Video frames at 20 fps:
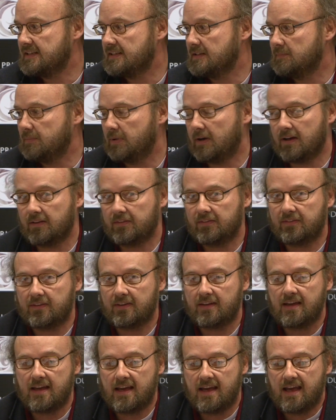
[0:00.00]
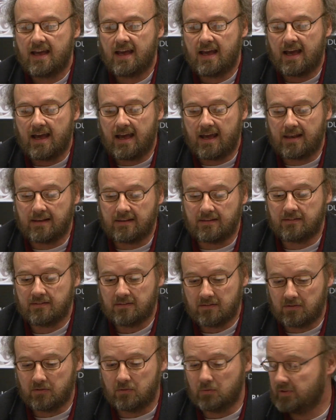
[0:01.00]
in the past
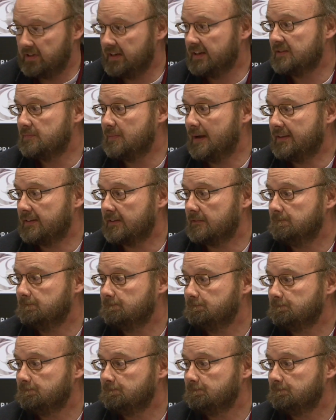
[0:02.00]
and do things better.